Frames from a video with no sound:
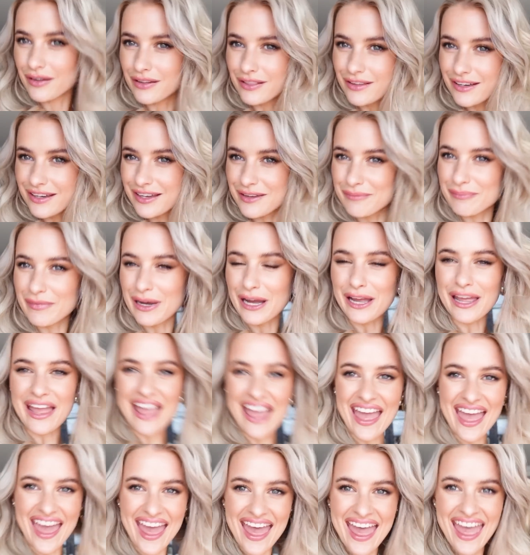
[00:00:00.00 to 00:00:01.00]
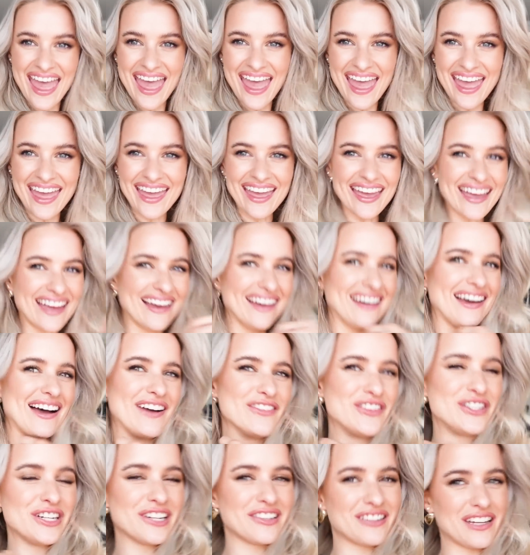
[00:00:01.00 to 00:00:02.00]
Look at my hair.
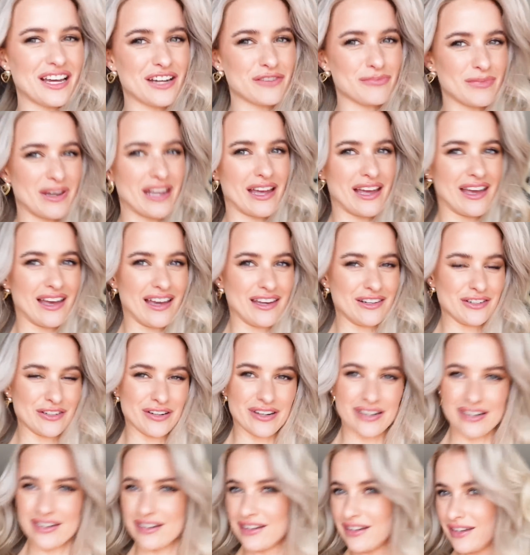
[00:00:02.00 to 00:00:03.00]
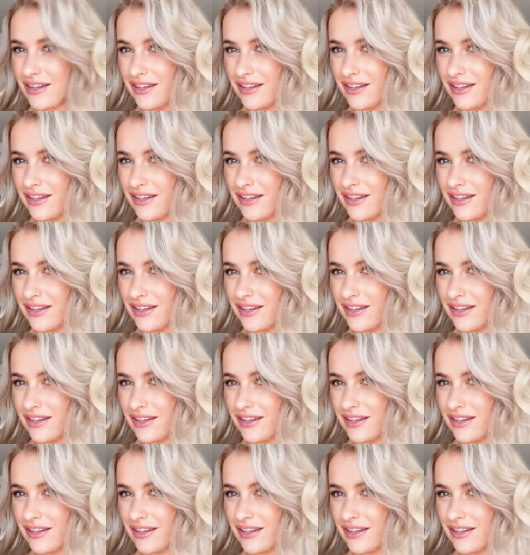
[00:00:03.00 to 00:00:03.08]
I've just had my hair done,